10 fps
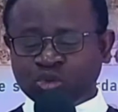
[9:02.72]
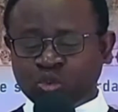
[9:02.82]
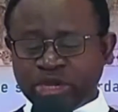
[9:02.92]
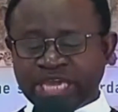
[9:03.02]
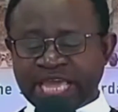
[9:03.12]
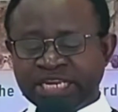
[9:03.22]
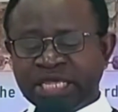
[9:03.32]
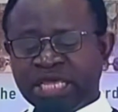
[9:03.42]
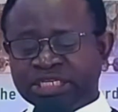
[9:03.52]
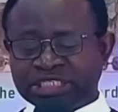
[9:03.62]
but the
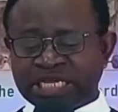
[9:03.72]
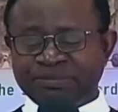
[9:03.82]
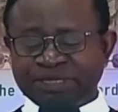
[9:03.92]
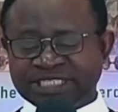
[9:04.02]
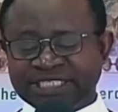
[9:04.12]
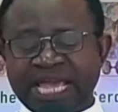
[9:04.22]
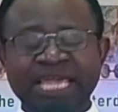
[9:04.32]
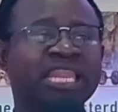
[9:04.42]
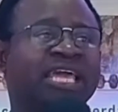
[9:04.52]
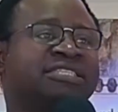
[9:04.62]
wicked shall be
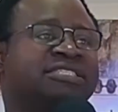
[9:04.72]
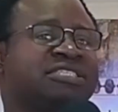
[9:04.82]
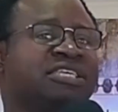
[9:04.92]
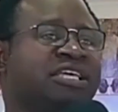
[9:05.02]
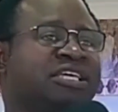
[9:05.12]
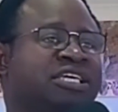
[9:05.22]
silent